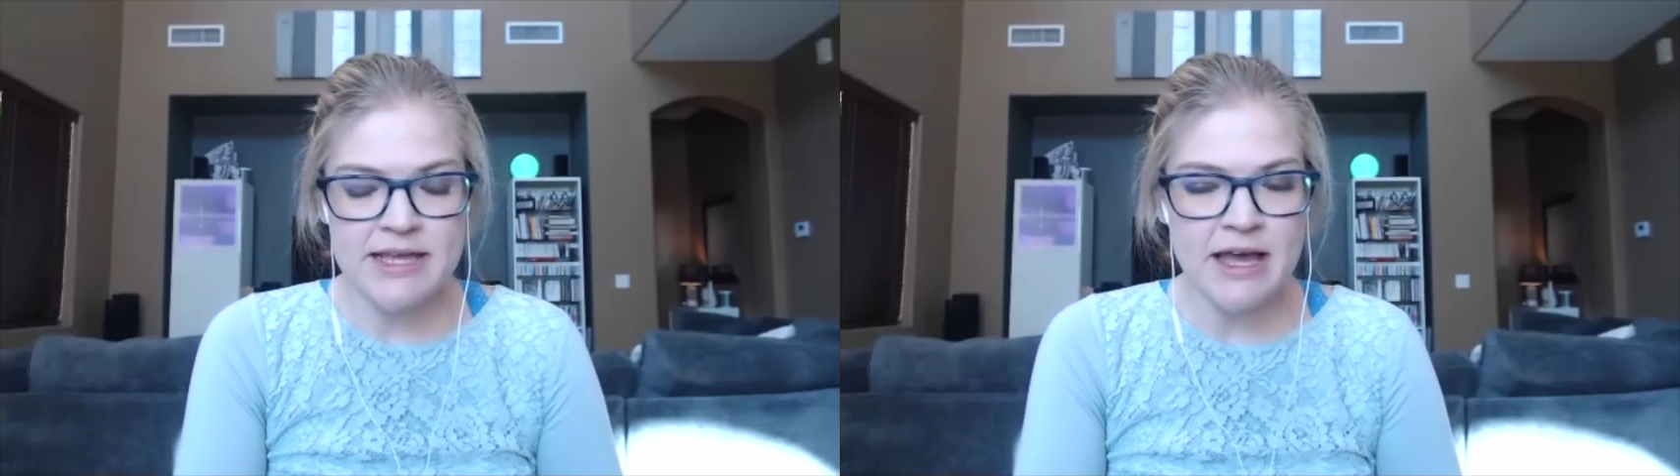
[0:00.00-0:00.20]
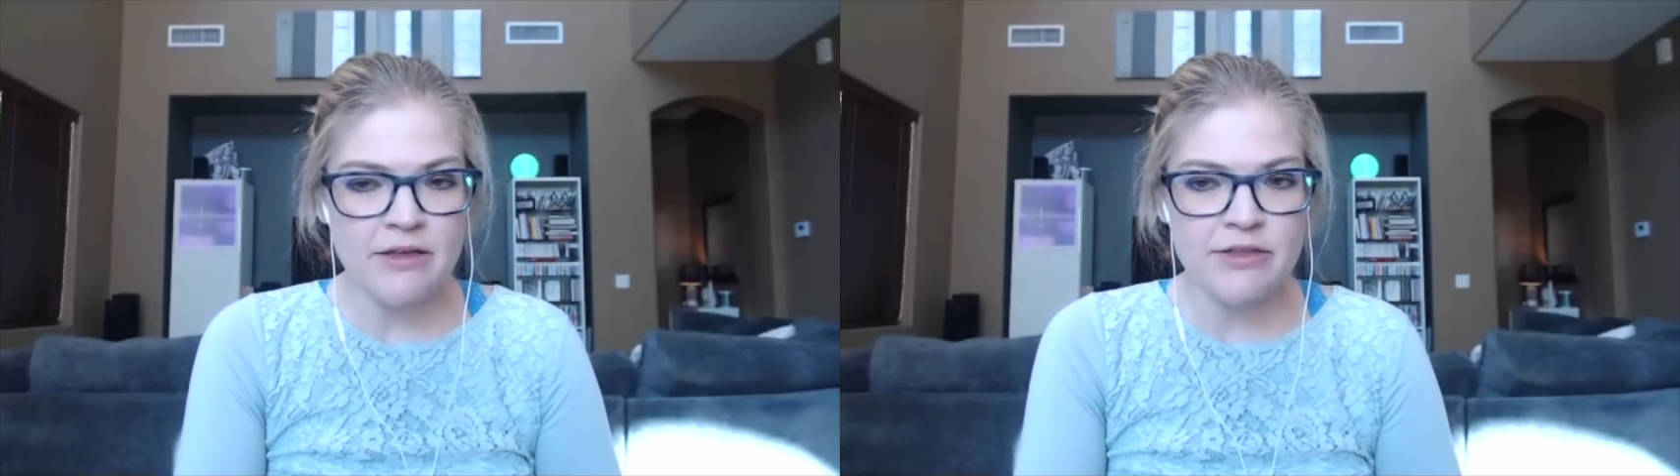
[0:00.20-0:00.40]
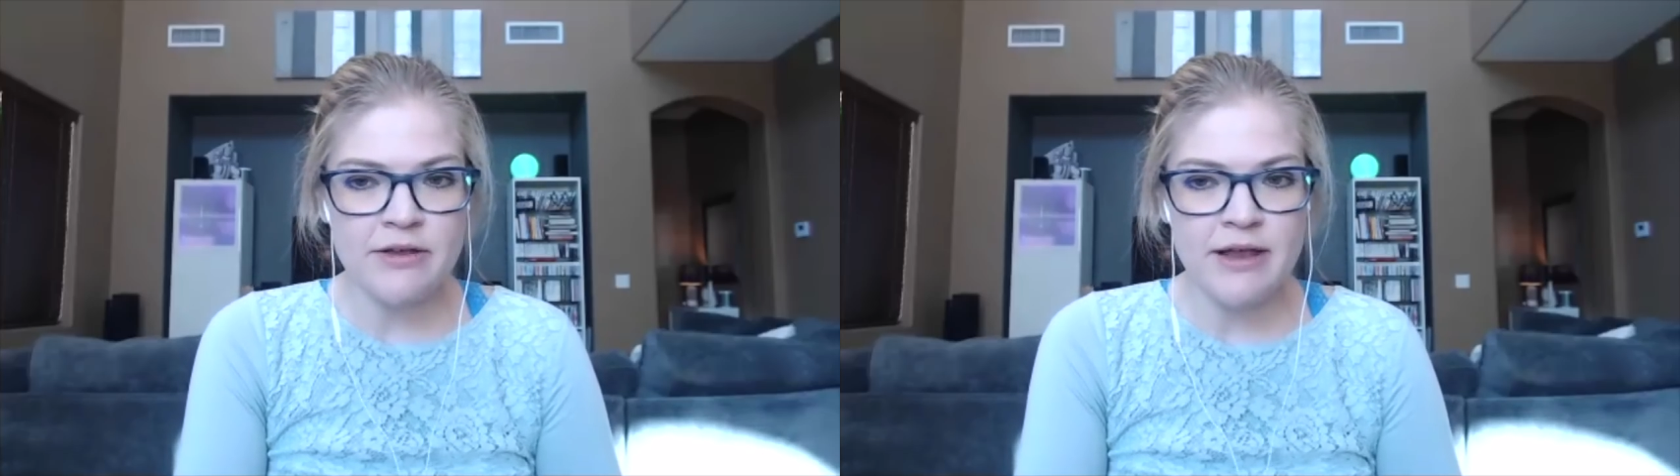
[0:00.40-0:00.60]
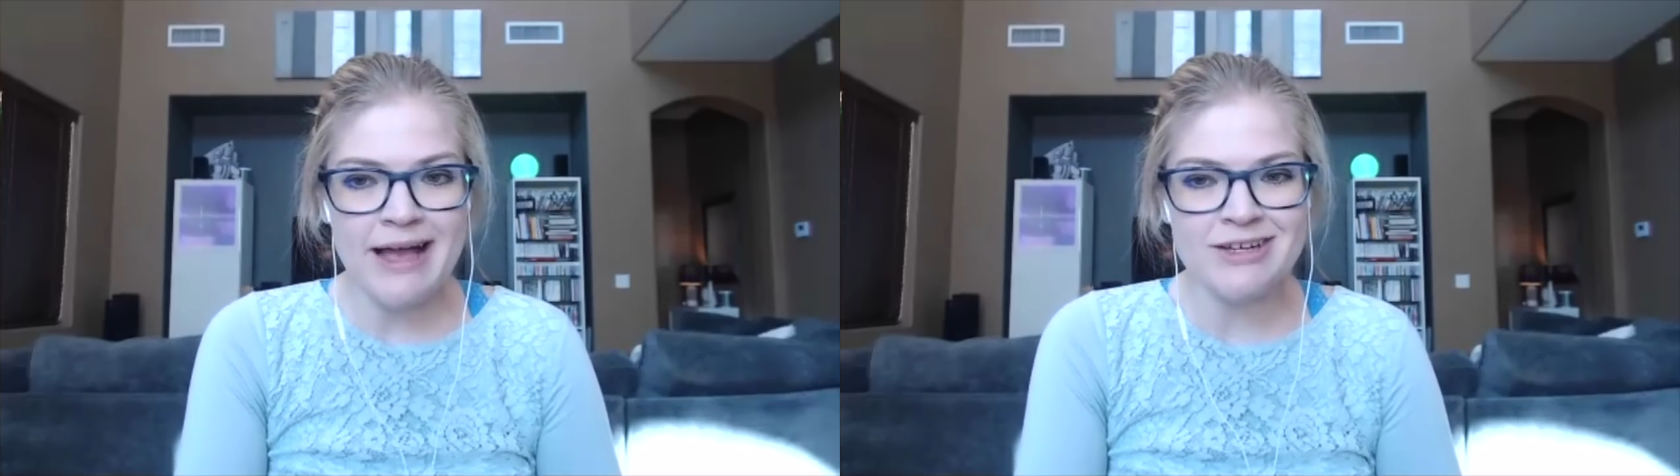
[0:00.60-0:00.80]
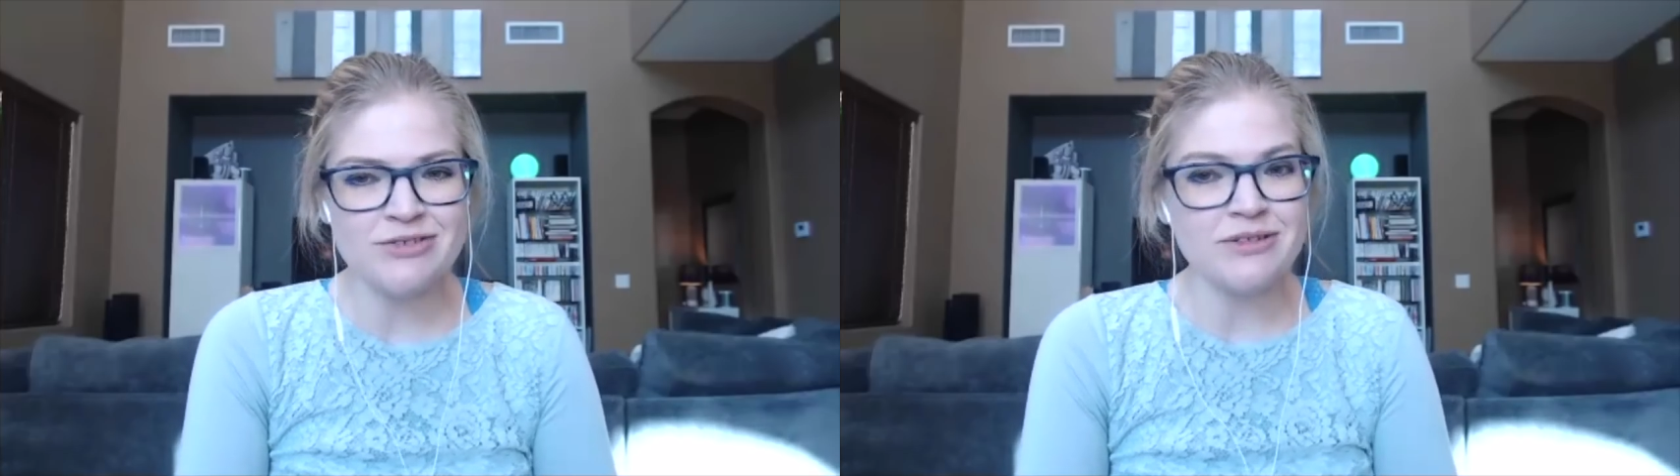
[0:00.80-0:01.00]
how they're
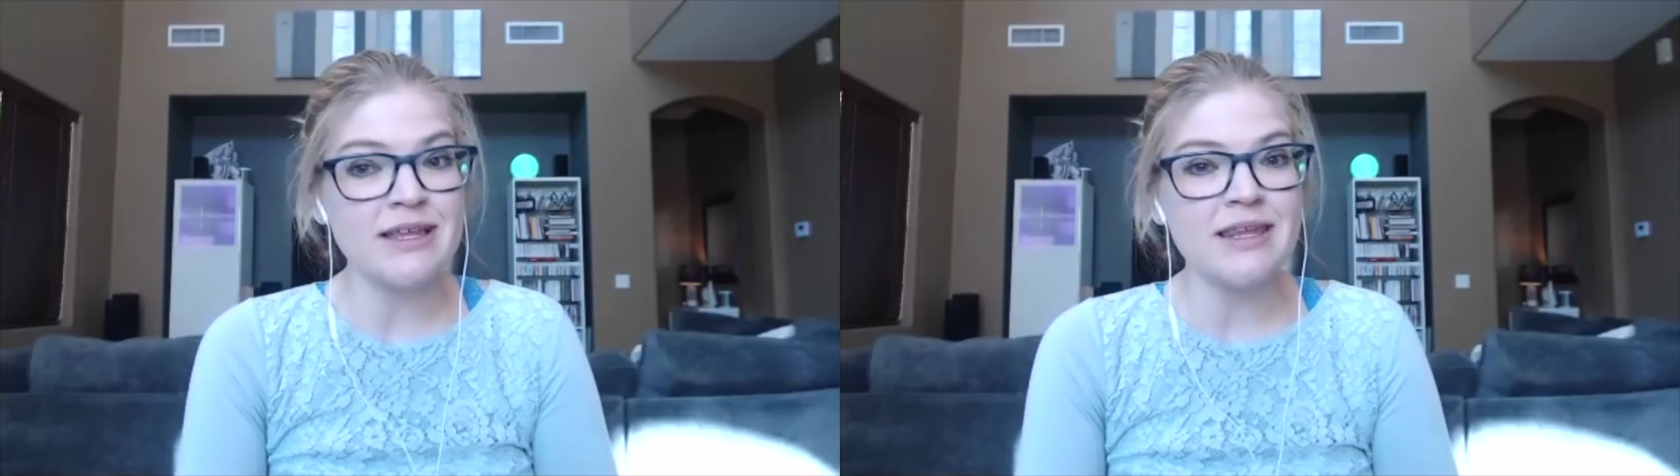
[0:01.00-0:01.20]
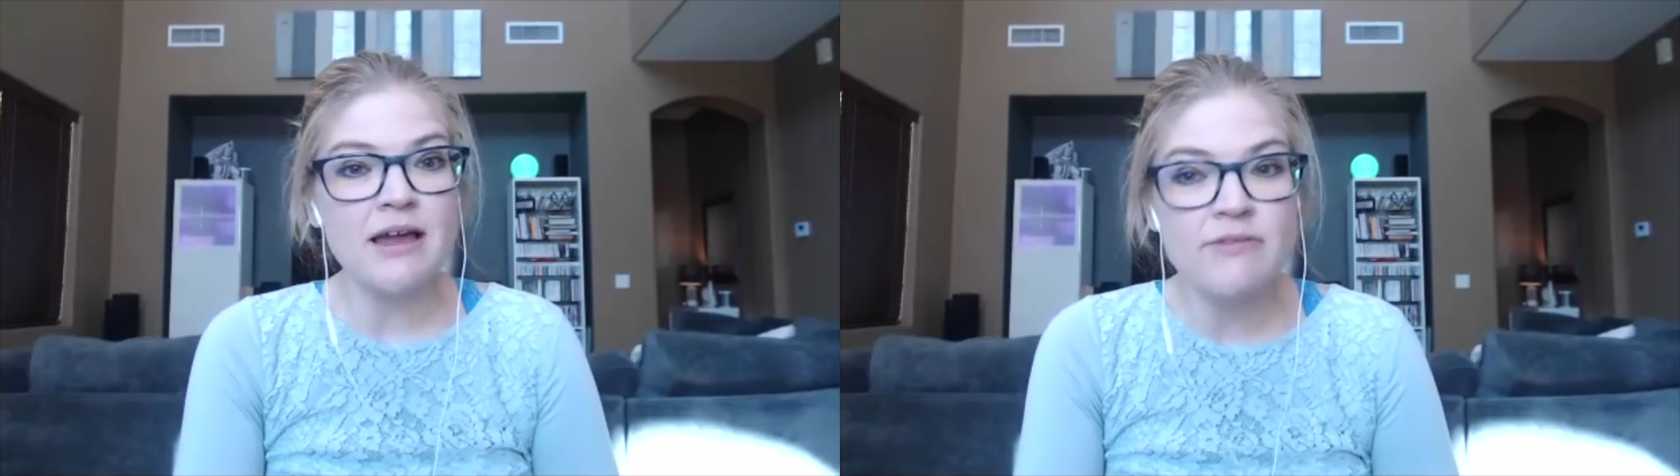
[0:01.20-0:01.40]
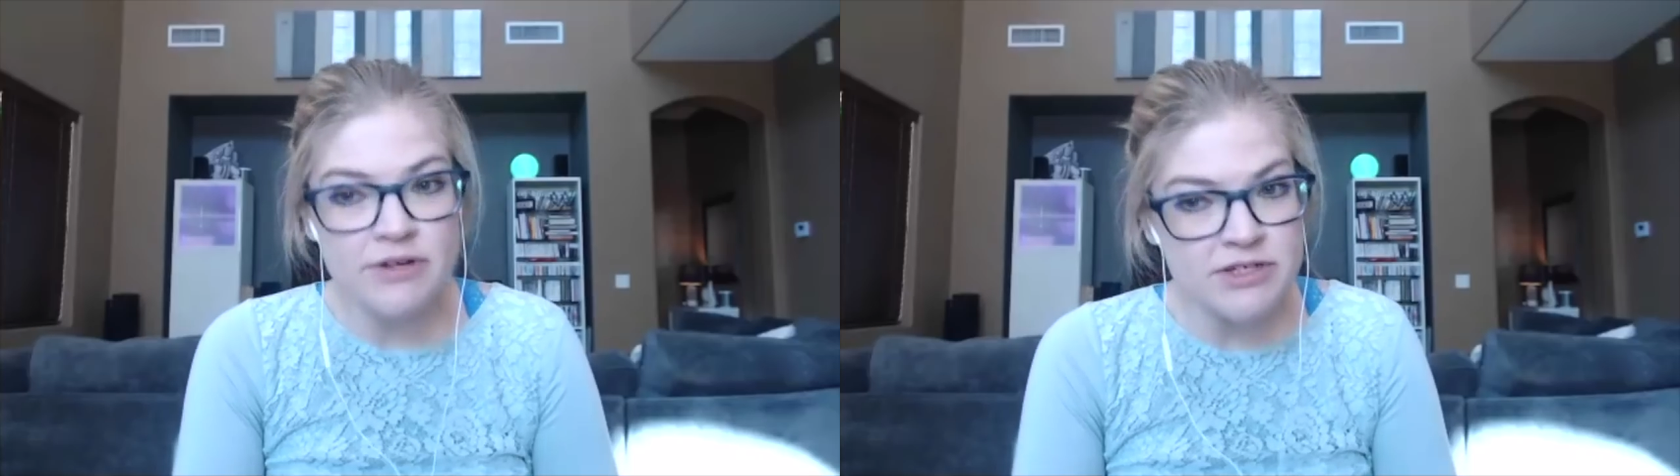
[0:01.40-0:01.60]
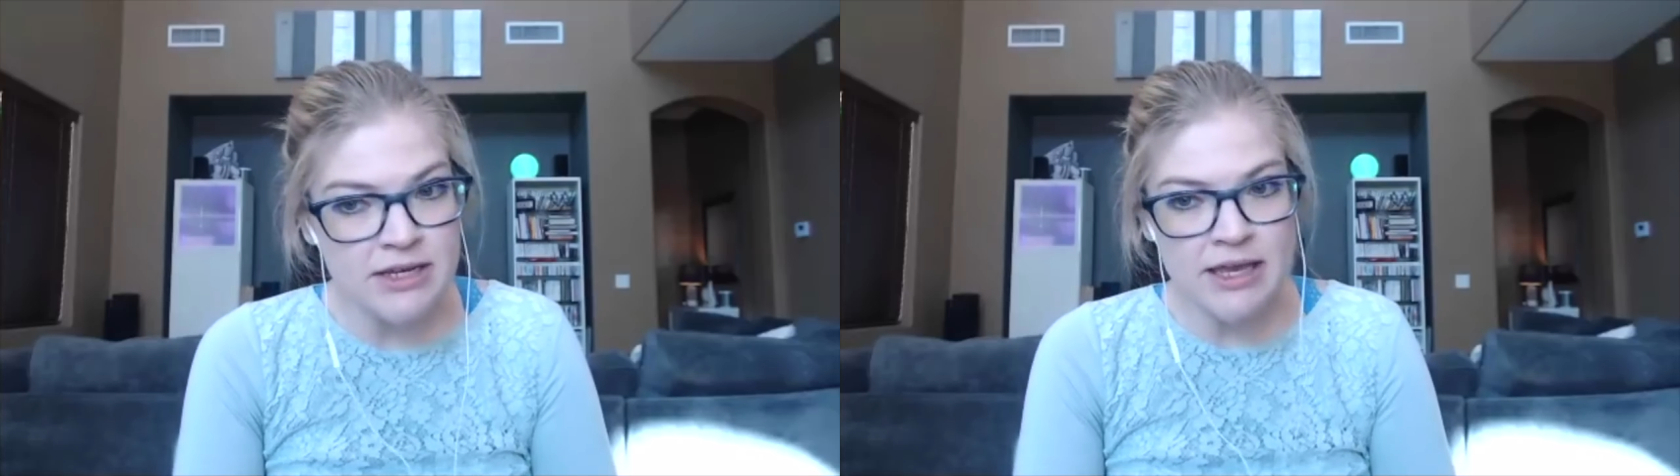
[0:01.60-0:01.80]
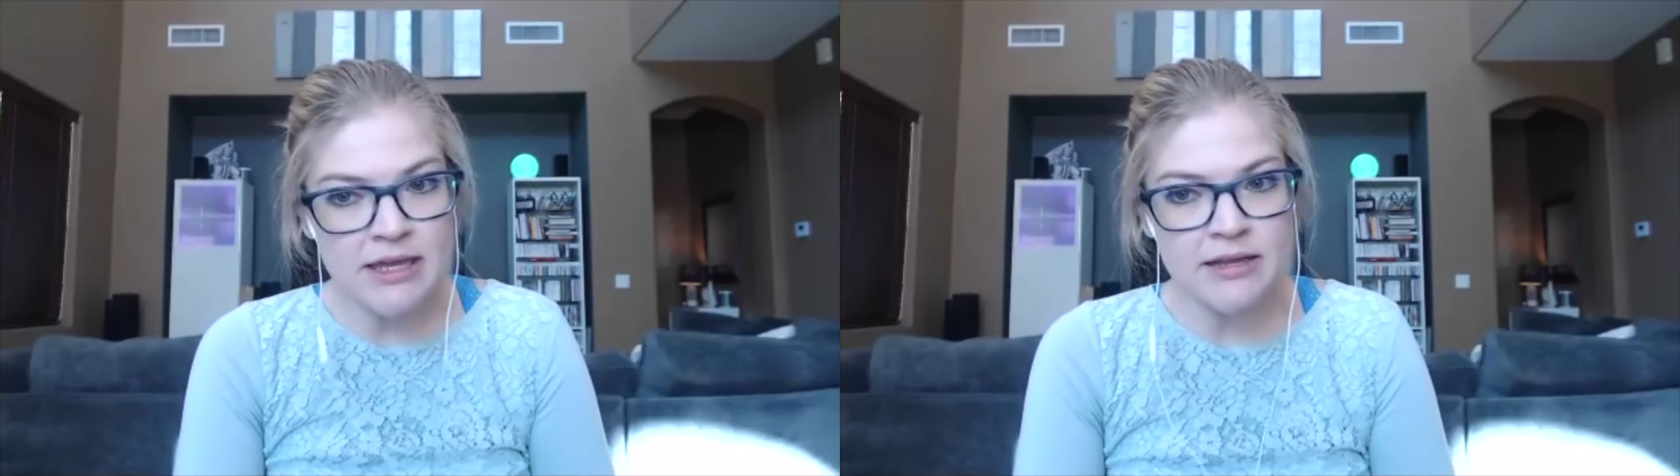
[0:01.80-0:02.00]
actually
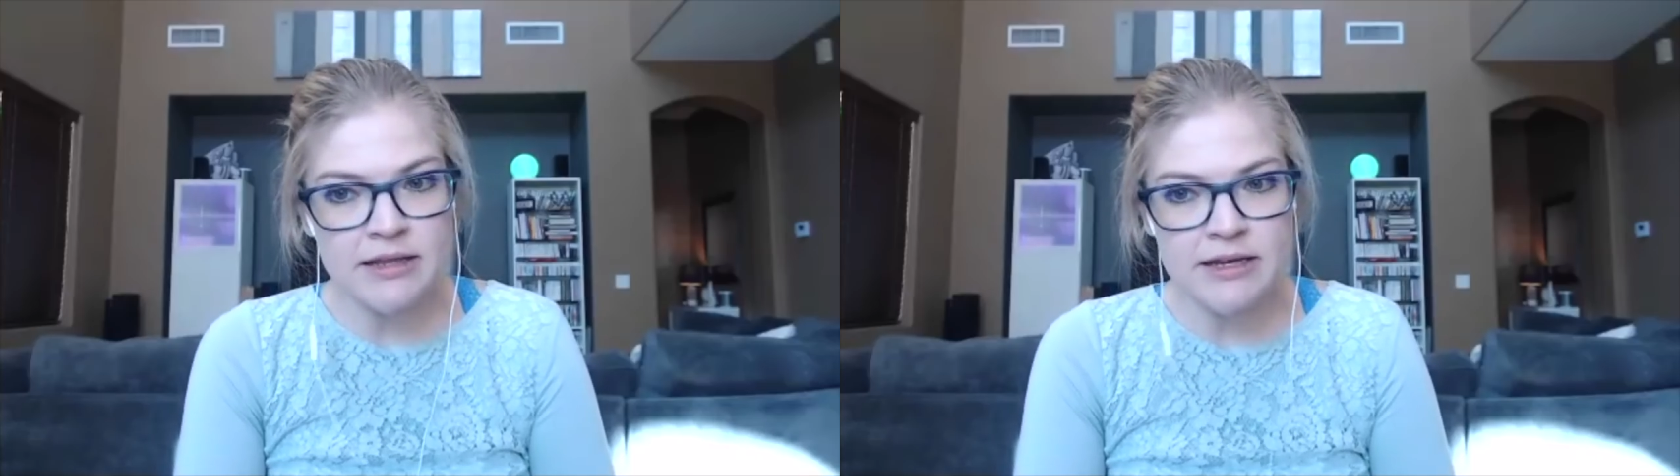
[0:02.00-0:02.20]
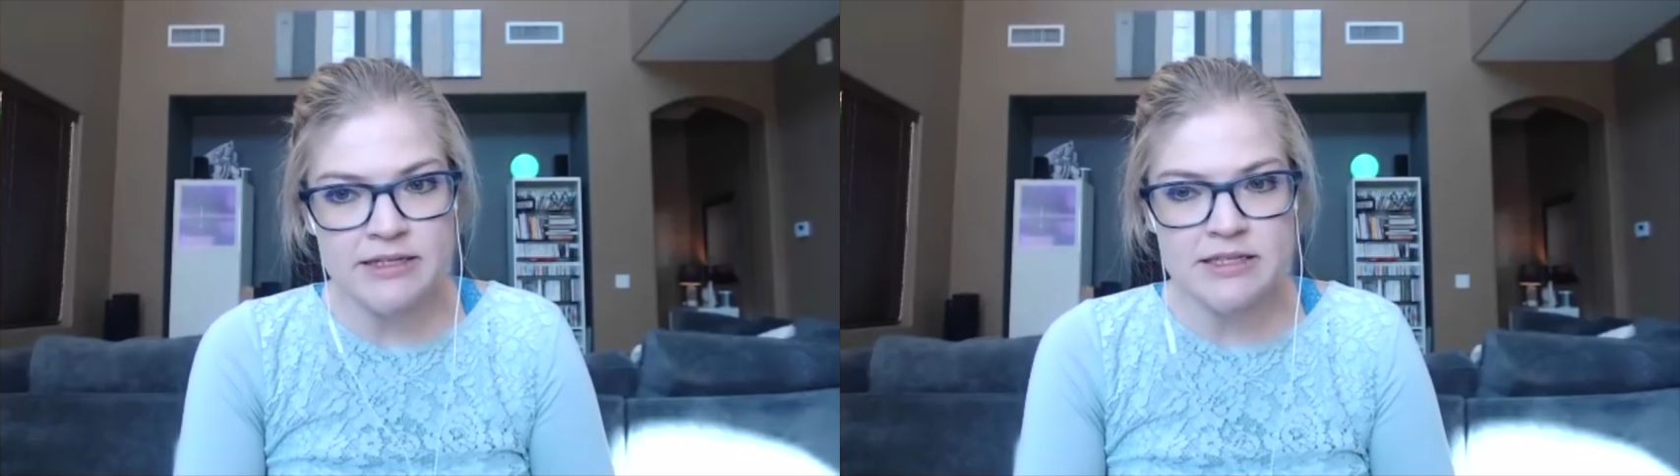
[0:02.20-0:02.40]
leveraging analytics,